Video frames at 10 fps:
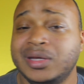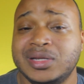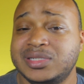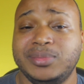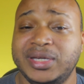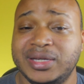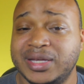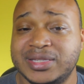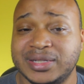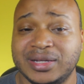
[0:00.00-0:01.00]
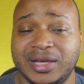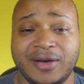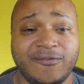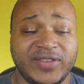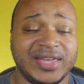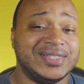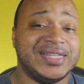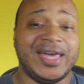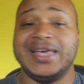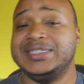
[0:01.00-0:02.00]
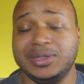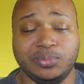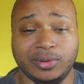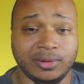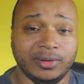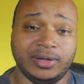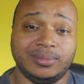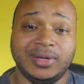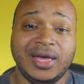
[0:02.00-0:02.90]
To me, it's a fantastic program.